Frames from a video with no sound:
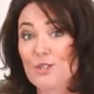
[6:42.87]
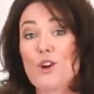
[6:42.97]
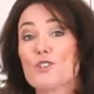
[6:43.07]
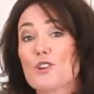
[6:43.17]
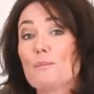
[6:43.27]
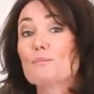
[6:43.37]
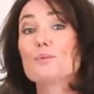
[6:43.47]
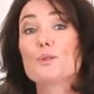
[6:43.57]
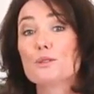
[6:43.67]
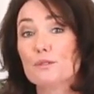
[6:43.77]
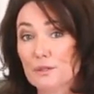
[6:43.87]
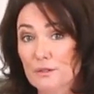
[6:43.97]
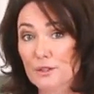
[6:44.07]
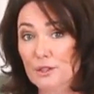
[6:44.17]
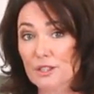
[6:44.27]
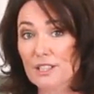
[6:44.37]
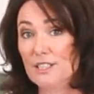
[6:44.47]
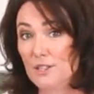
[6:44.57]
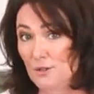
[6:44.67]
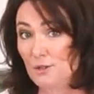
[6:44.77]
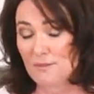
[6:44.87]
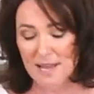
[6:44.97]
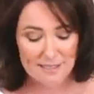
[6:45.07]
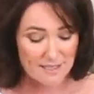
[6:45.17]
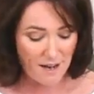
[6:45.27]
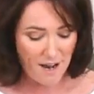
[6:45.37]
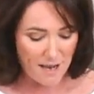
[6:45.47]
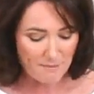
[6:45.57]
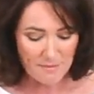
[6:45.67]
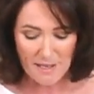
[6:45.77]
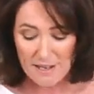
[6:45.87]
conjure up beautiful food in a short amount of time